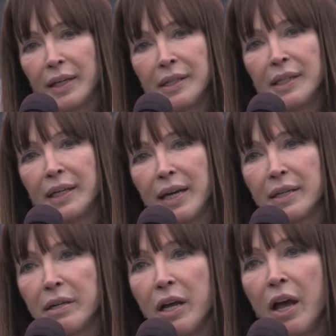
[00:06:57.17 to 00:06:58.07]

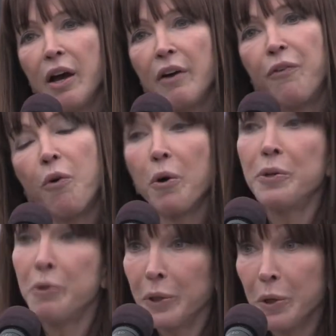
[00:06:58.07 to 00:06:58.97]
indicated, for
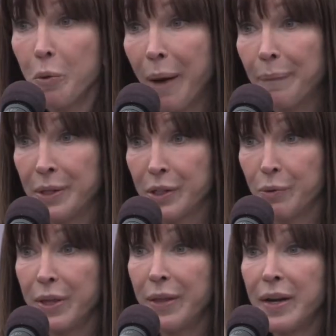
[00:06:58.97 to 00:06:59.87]
nuclear weapons
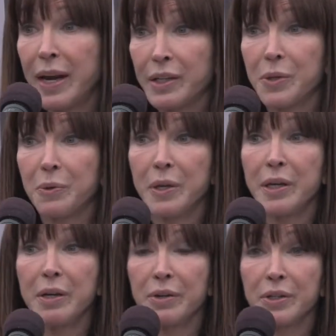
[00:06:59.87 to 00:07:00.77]
within the next 30
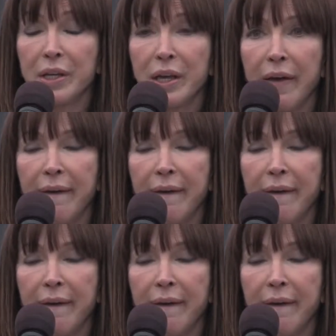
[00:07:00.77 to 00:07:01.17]
years.